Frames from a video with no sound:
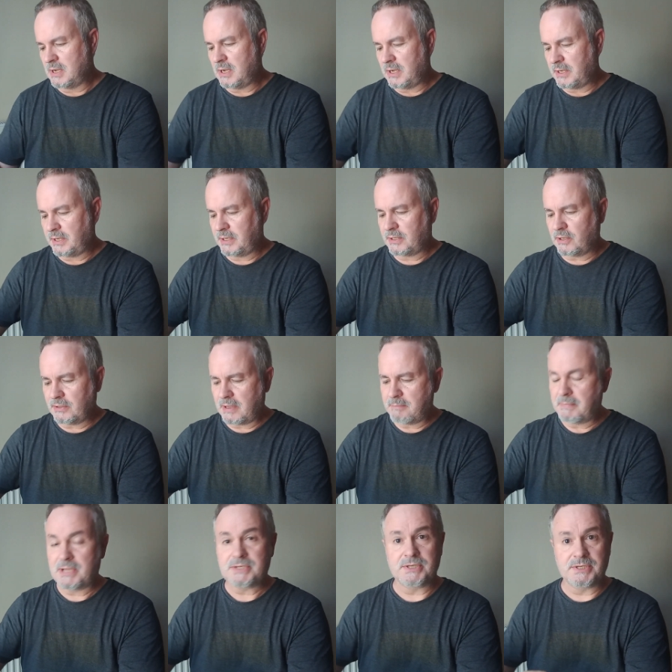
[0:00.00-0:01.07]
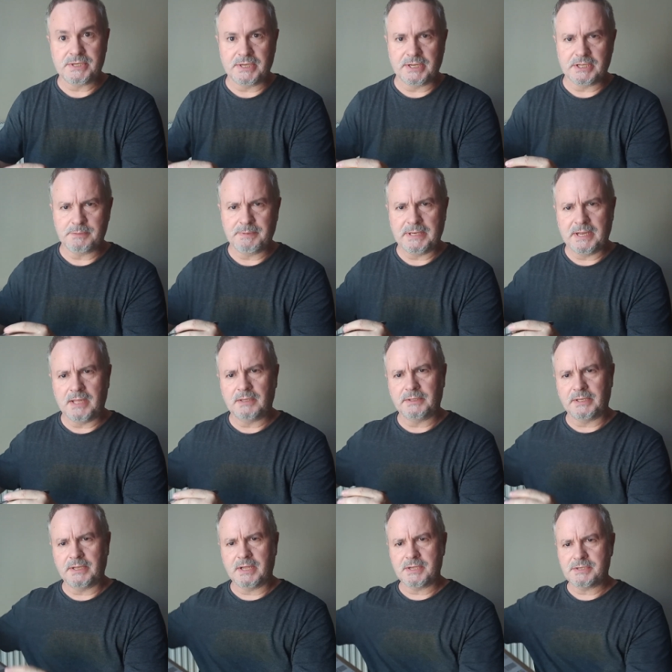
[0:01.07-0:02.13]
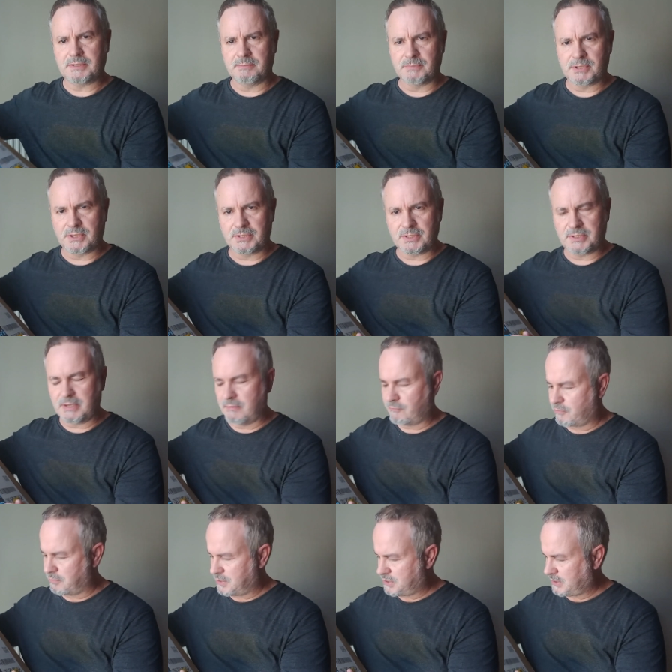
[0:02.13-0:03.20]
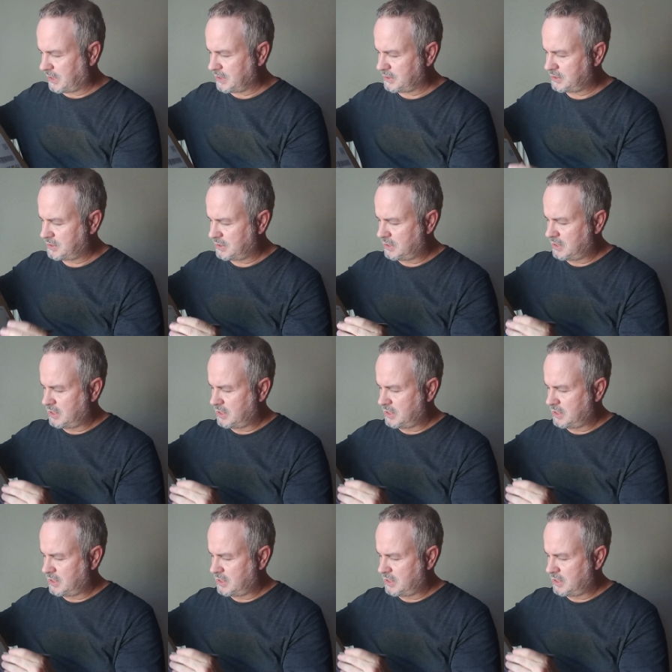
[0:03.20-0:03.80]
I had got that message saying it's been held in customs because it's come from the States.